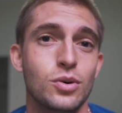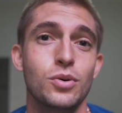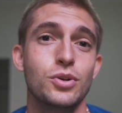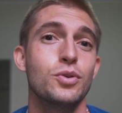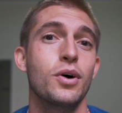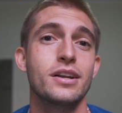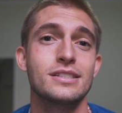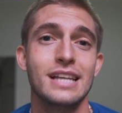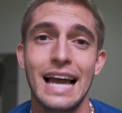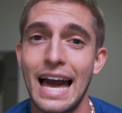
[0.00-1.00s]
Or you know how to
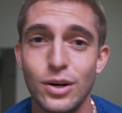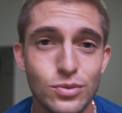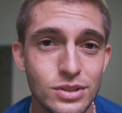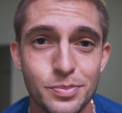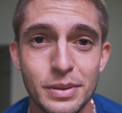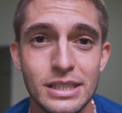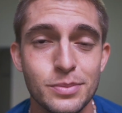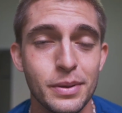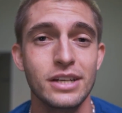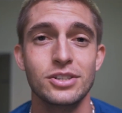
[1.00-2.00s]
say, I don't speak
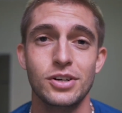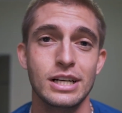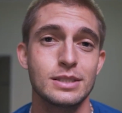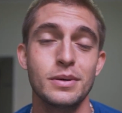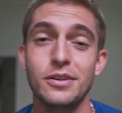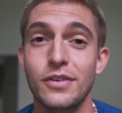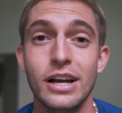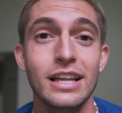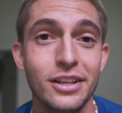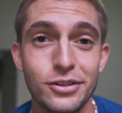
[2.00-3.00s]
Spanish or I speak
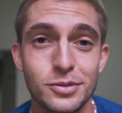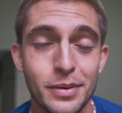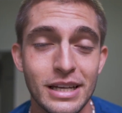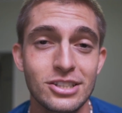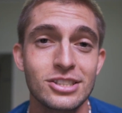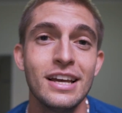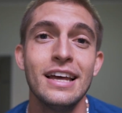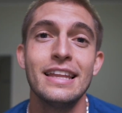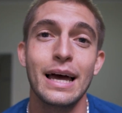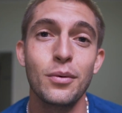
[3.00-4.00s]
very little Spanish,
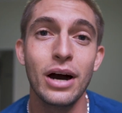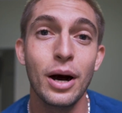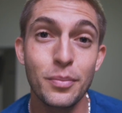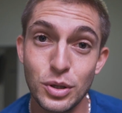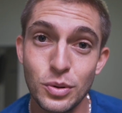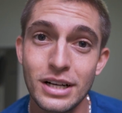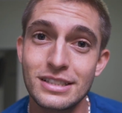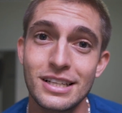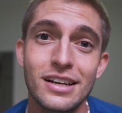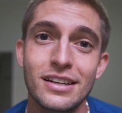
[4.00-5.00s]
that will help you a
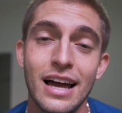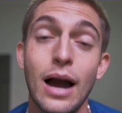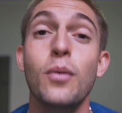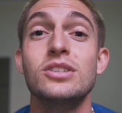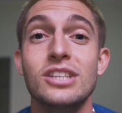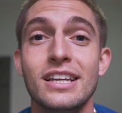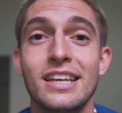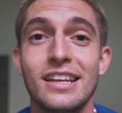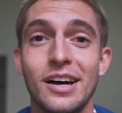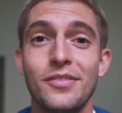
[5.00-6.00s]
ton. I was
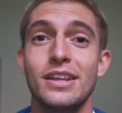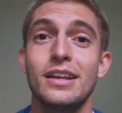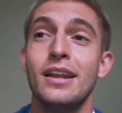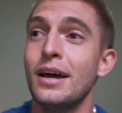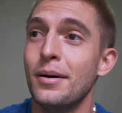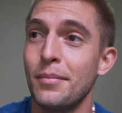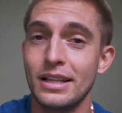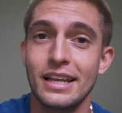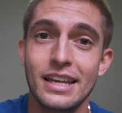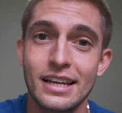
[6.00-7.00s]
lucky enough that my
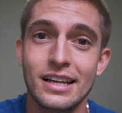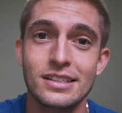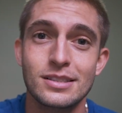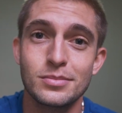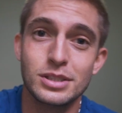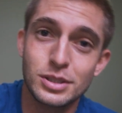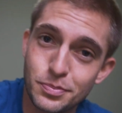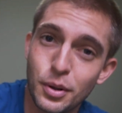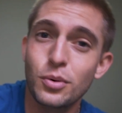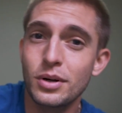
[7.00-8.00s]
lady at customs
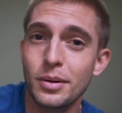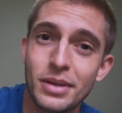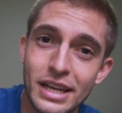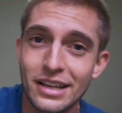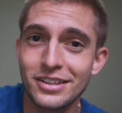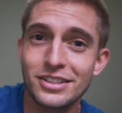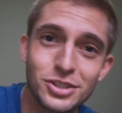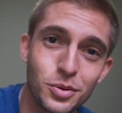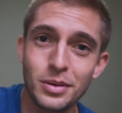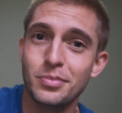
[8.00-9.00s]
spoke a bit of English,
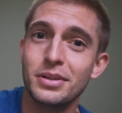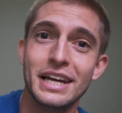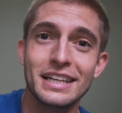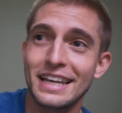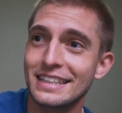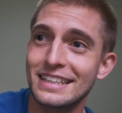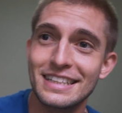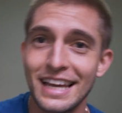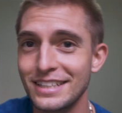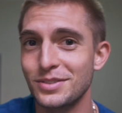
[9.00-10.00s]
so we played like the
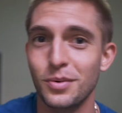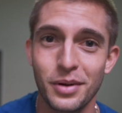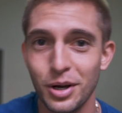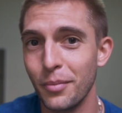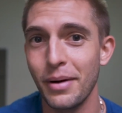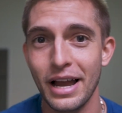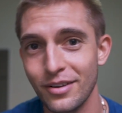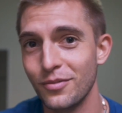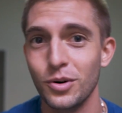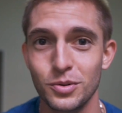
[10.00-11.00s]
dance where we go back
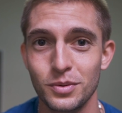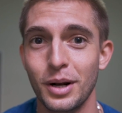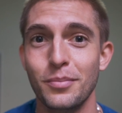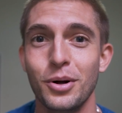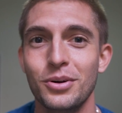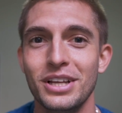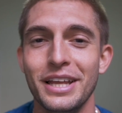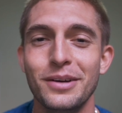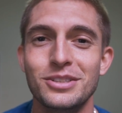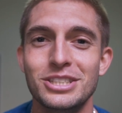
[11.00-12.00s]
and forth with our broken
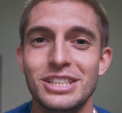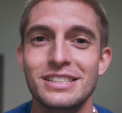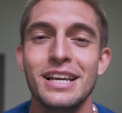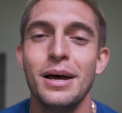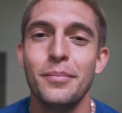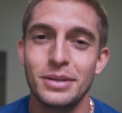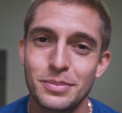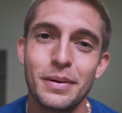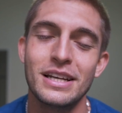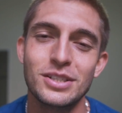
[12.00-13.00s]
languages, but
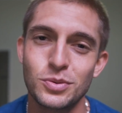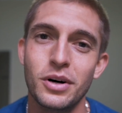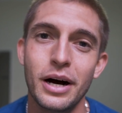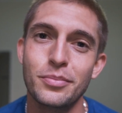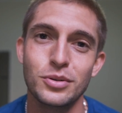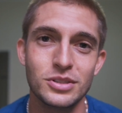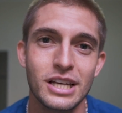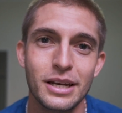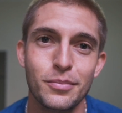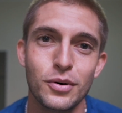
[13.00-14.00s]
Spanish will help you a
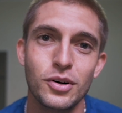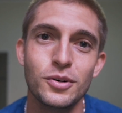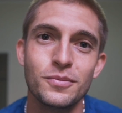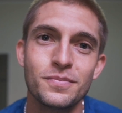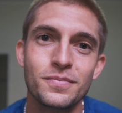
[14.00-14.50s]
ton in Peru.